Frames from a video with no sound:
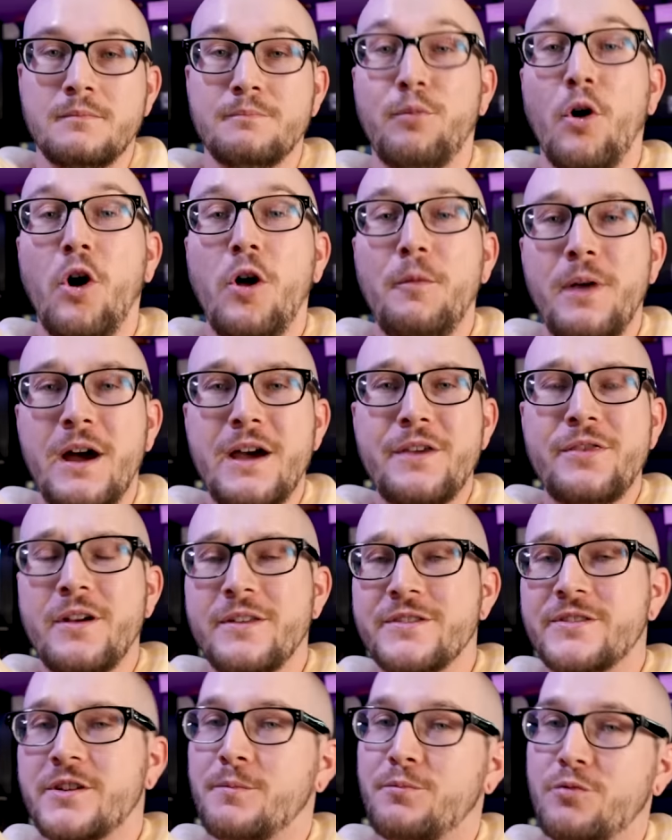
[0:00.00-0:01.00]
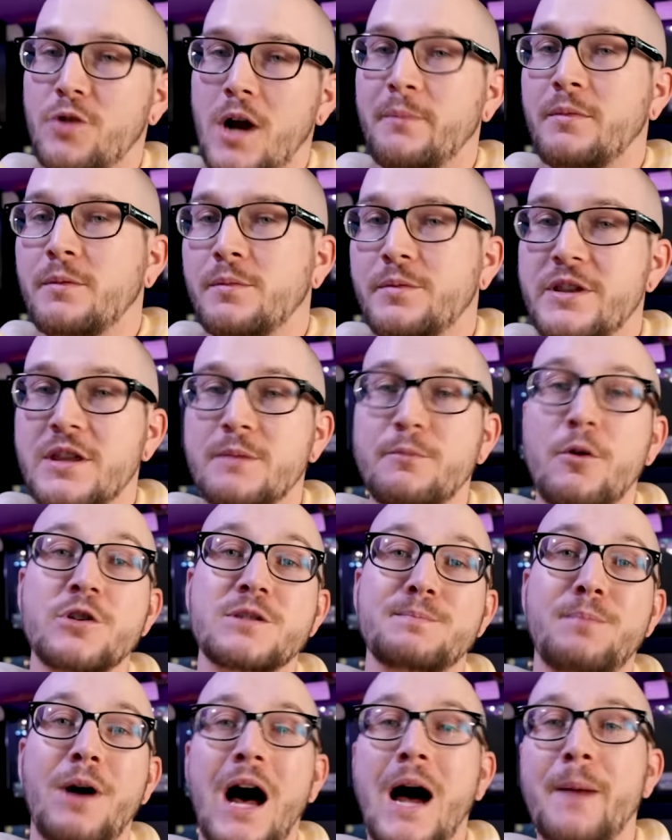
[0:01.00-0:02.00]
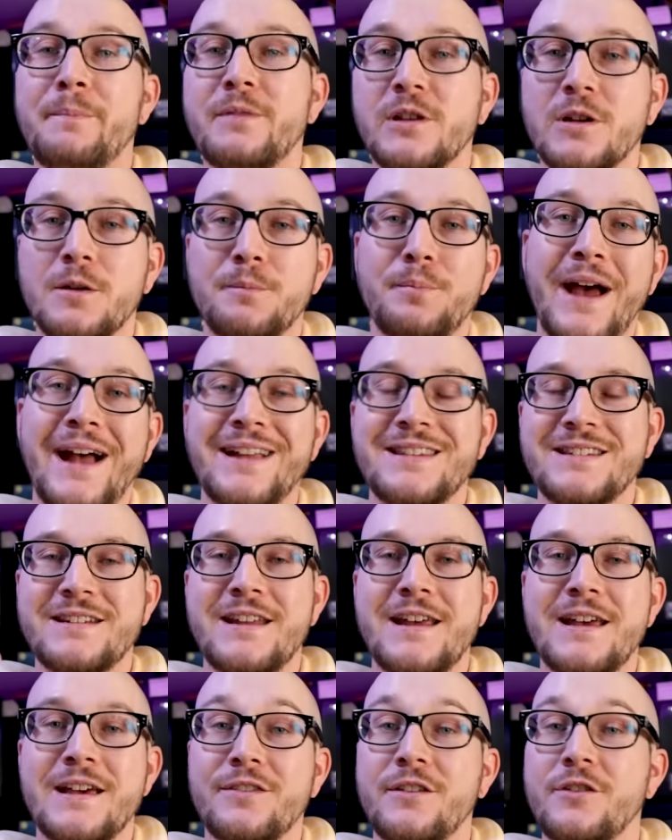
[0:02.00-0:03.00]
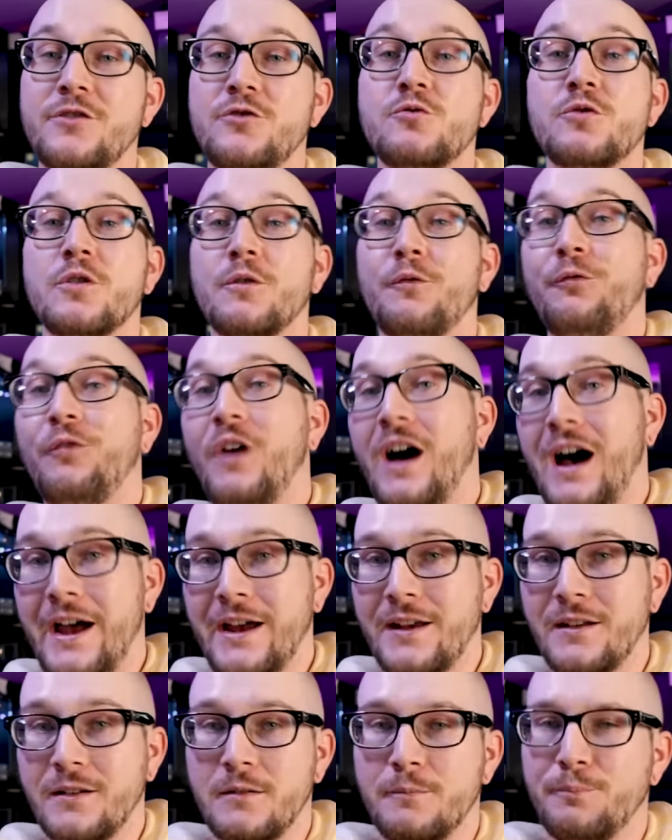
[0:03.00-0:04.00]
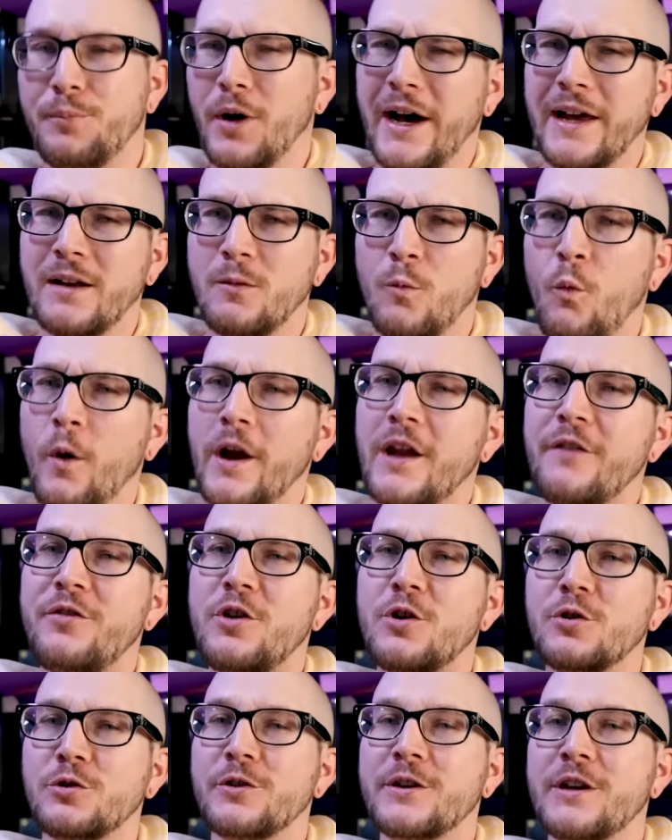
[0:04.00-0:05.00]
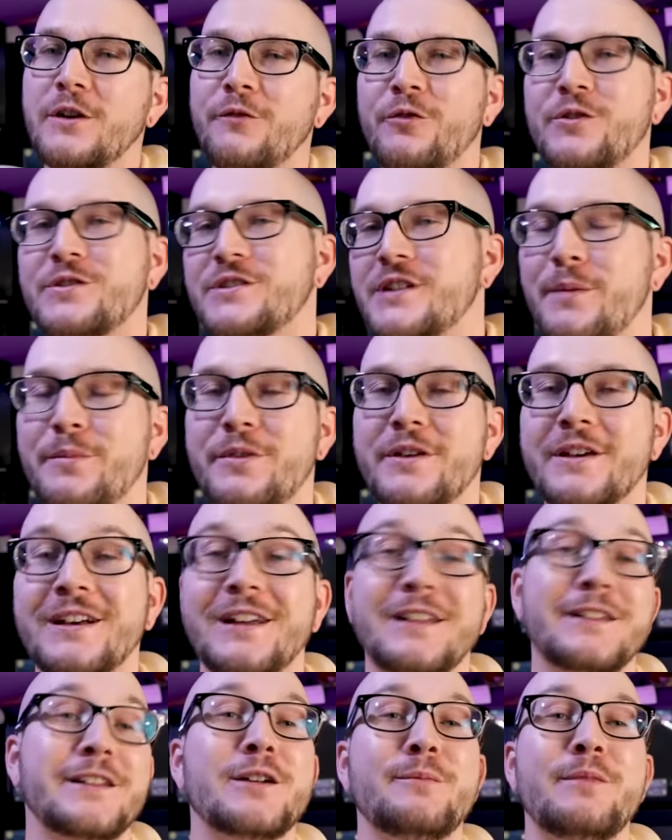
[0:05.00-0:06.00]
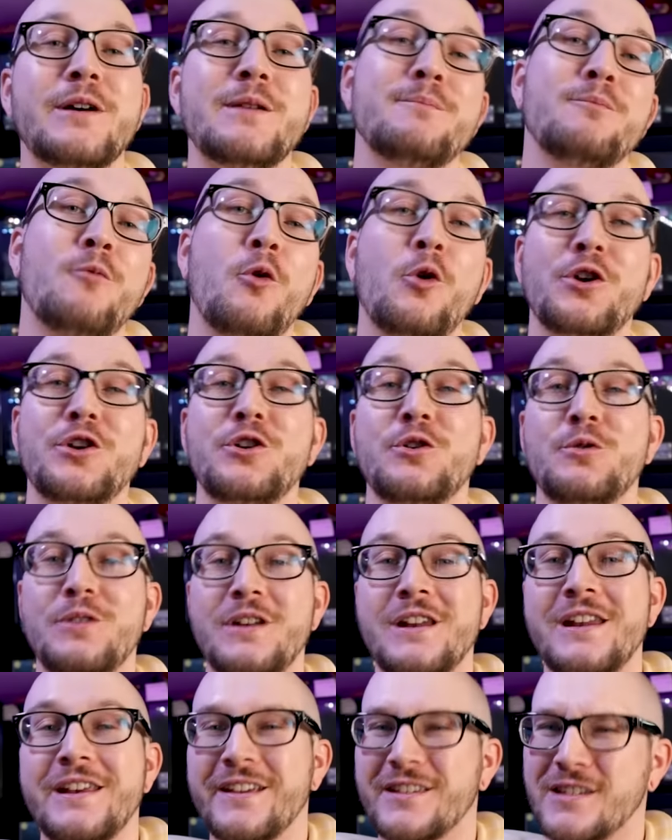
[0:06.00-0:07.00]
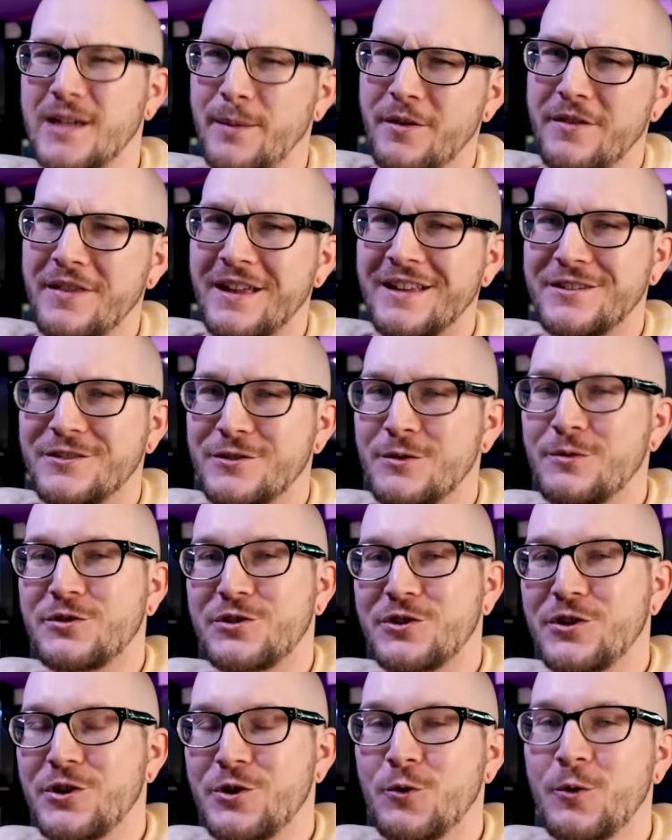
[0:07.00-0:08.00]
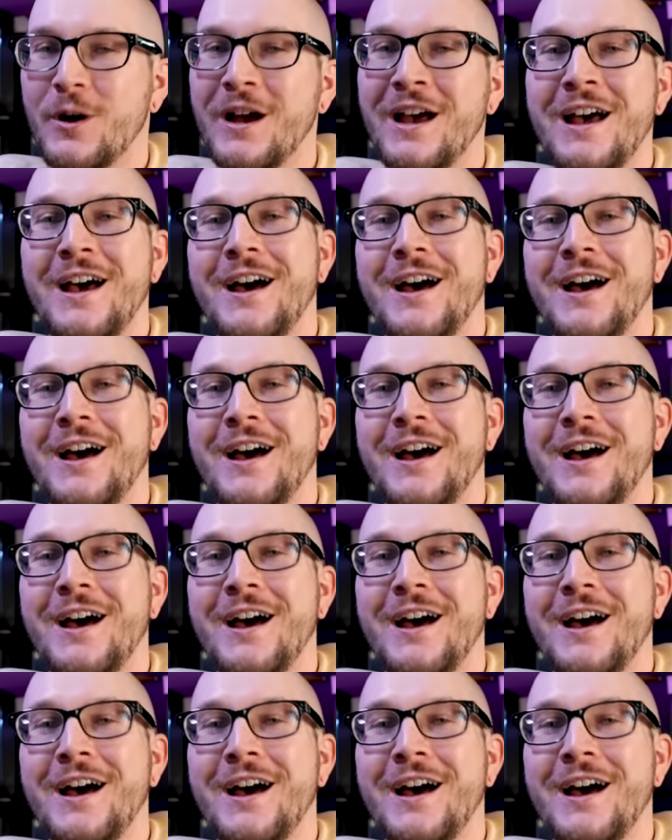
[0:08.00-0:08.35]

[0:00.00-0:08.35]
Ball pythons are probably the most popular pet snake that you could find, but what if you're looking for something a little bit more unique, something that suits you